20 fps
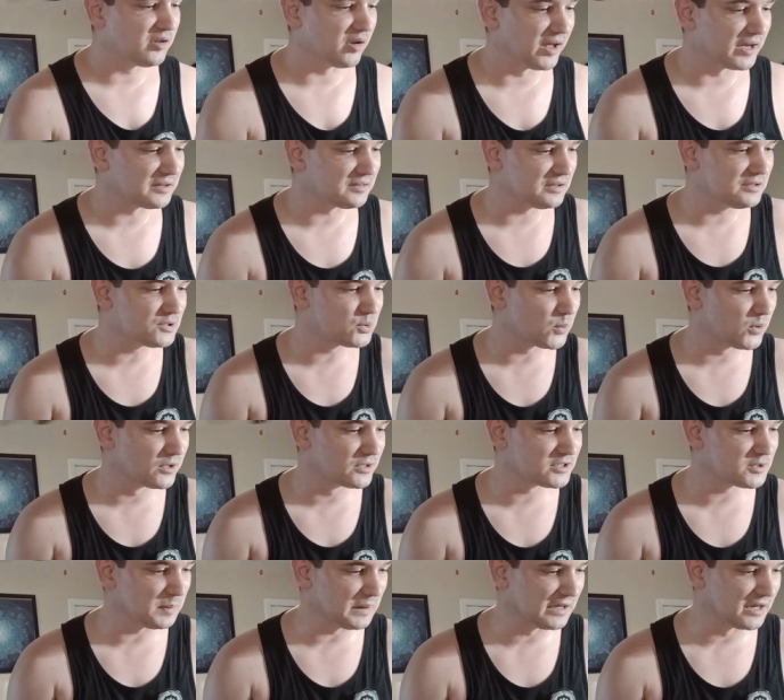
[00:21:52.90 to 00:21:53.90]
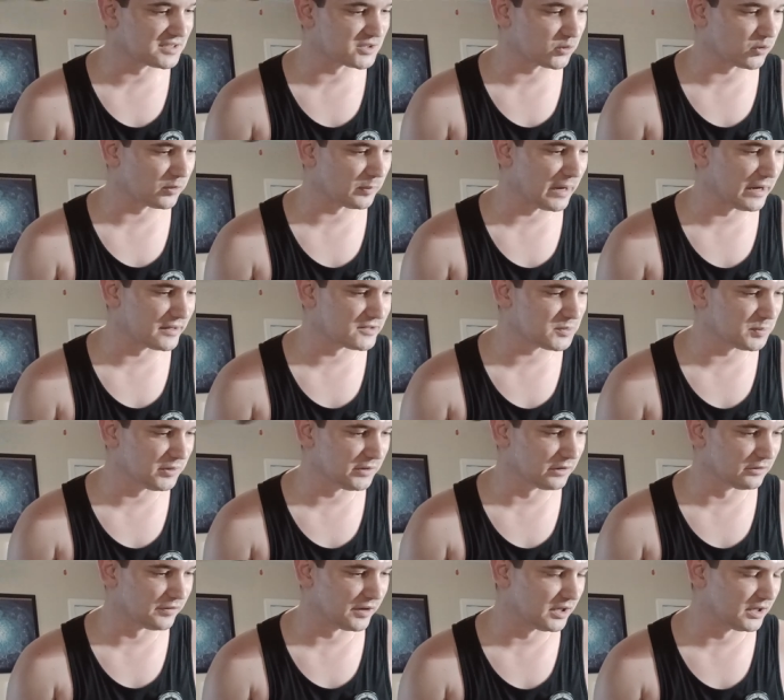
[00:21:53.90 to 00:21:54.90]
like these ones because it reminds
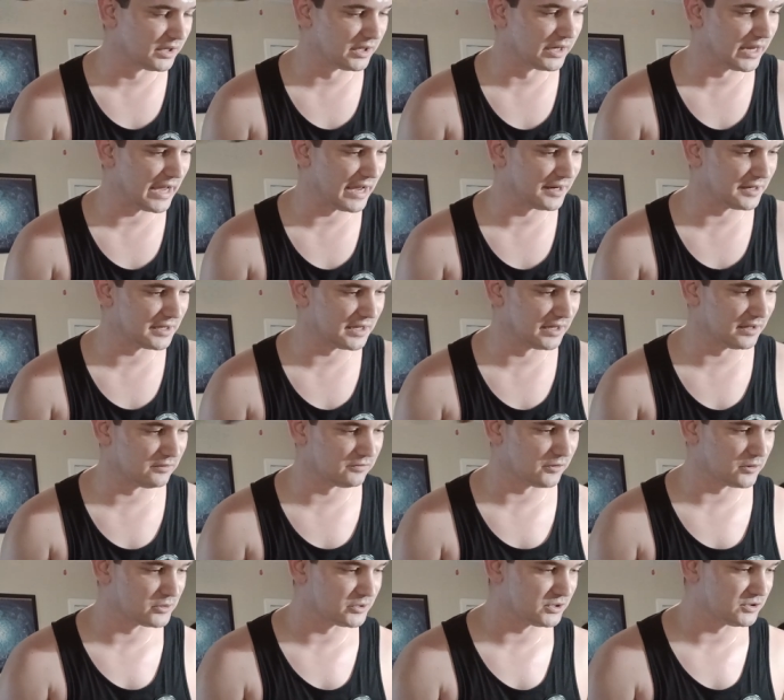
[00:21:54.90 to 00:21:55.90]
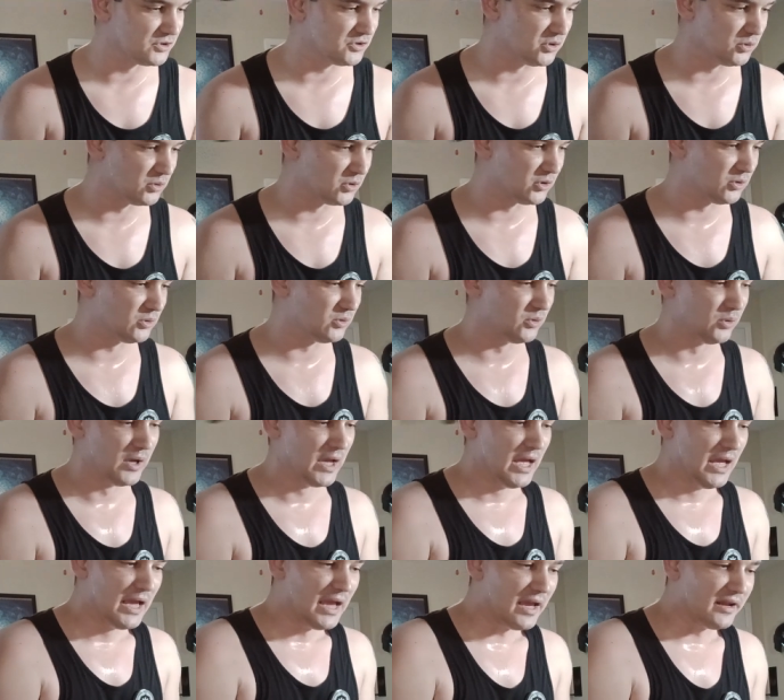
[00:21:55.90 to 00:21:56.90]
me of Anakin versus Dooku
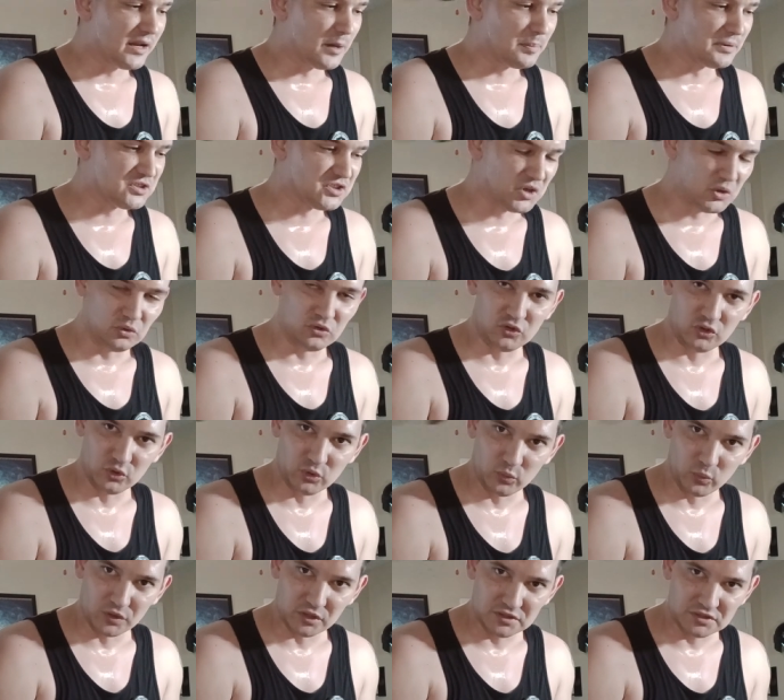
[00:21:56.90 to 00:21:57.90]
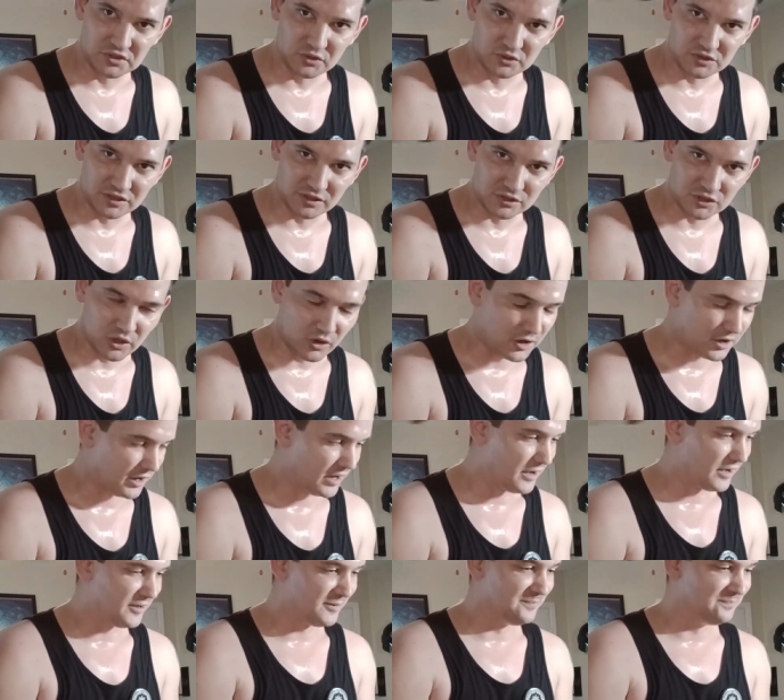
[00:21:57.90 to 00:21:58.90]
in episode 2 when he's using Jar-Kai.